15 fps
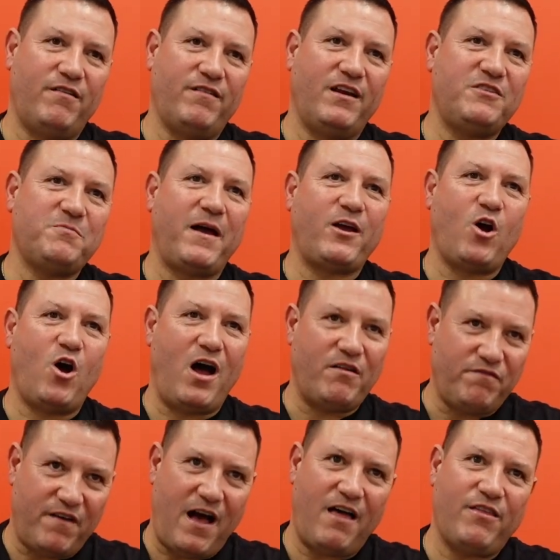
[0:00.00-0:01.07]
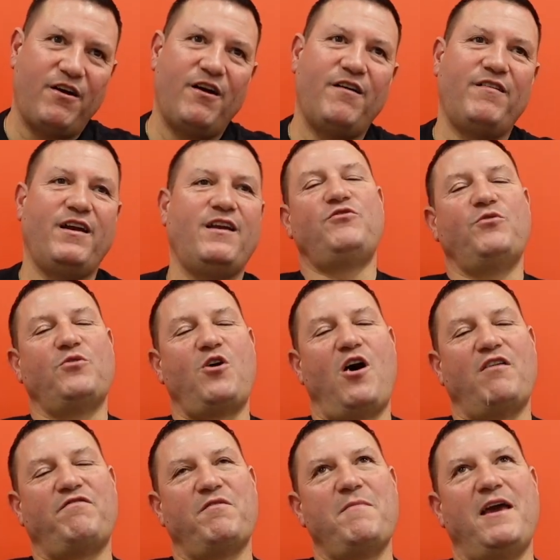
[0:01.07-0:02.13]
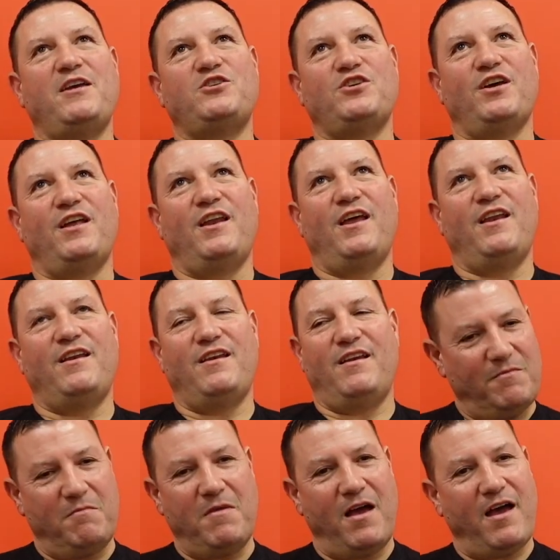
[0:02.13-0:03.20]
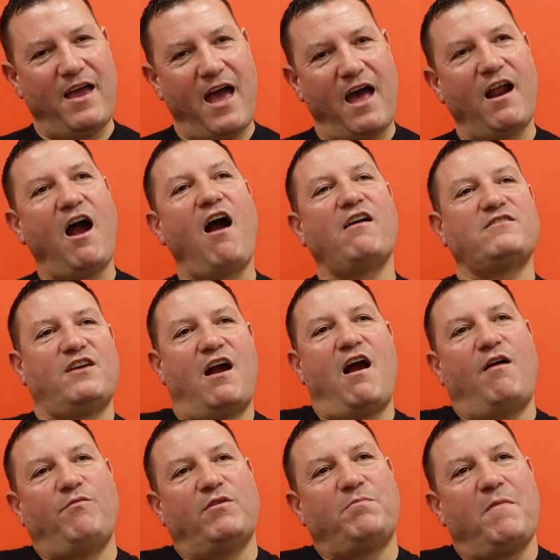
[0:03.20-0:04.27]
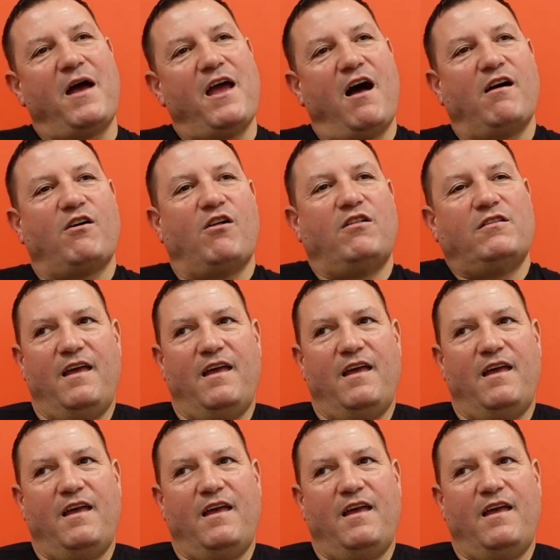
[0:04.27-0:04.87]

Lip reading: and he's my godfather, and through confirmation, and I had a heart-to-heart with my uncle.